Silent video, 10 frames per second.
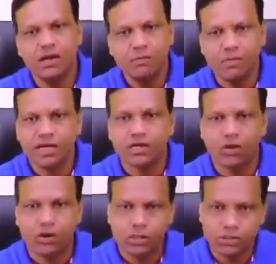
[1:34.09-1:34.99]
but it
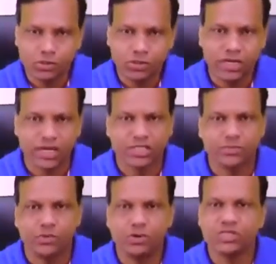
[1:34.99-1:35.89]
also
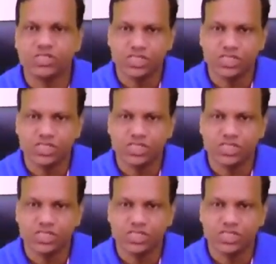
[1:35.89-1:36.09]
transports